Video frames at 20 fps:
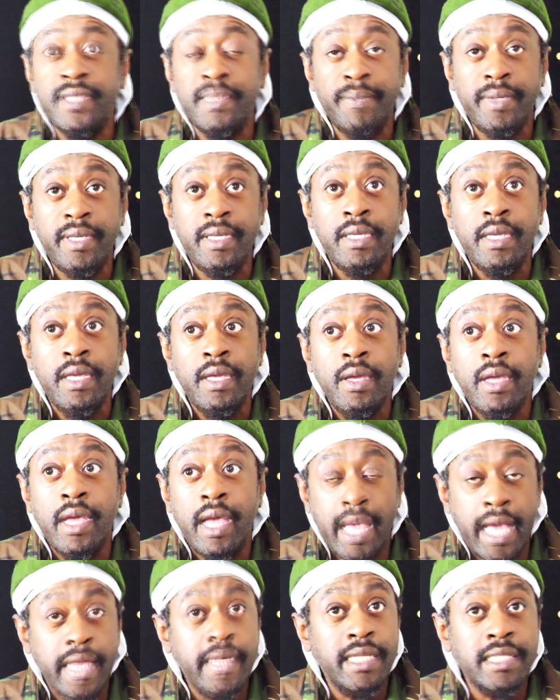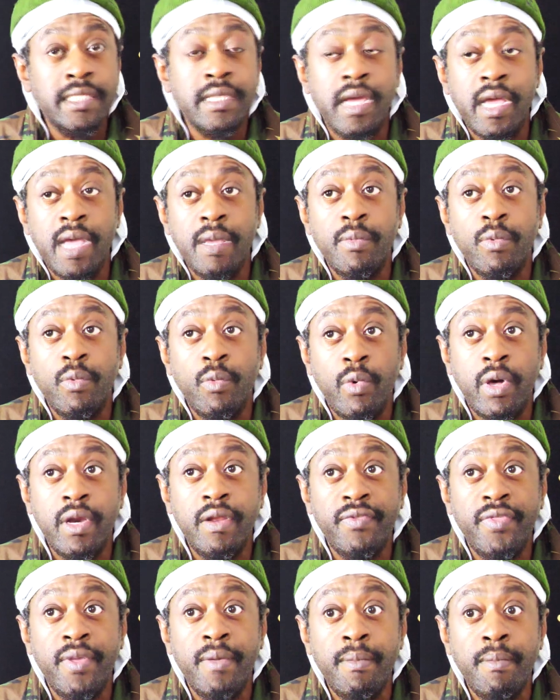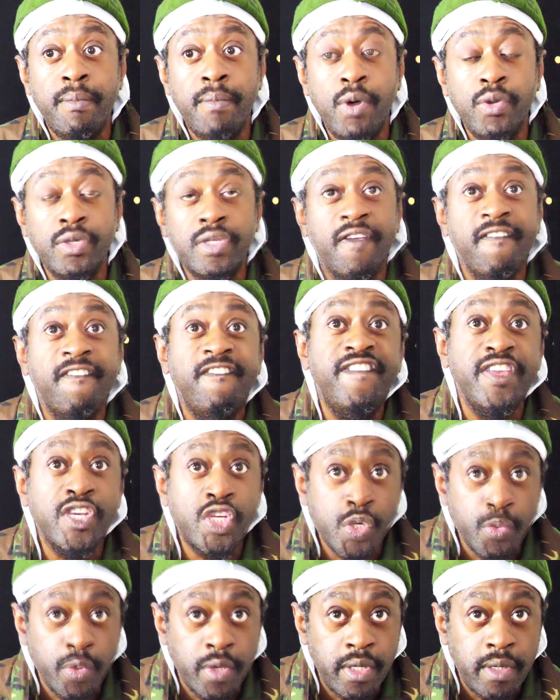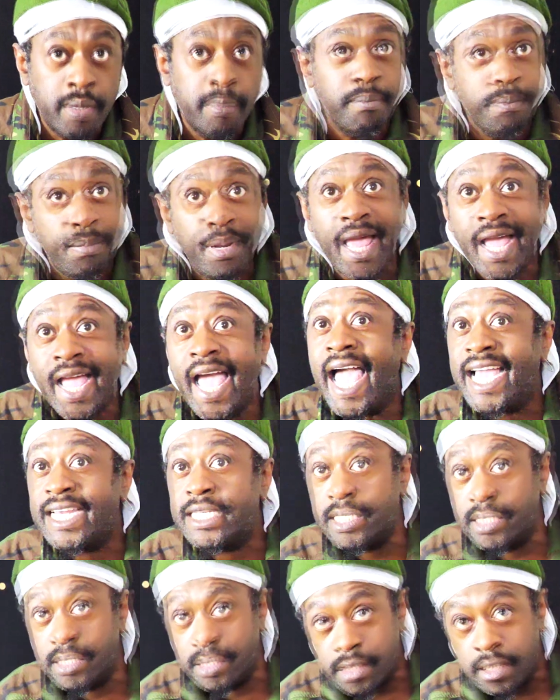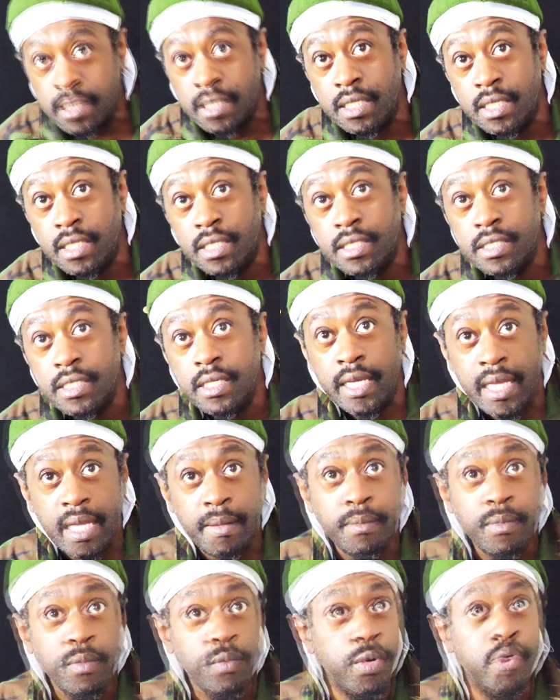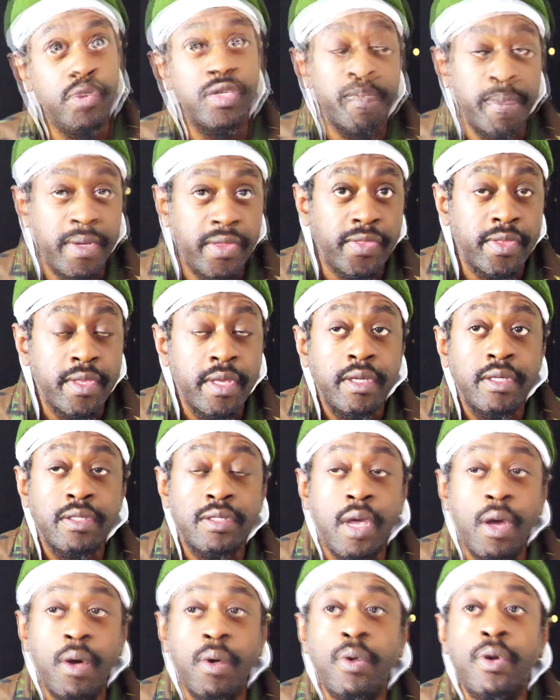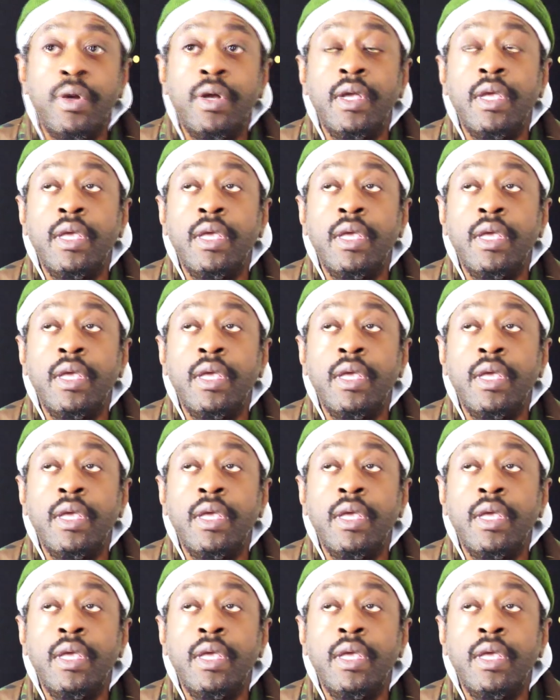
to be, at the time, one of the most visual black actors. Him, Will Smith. So,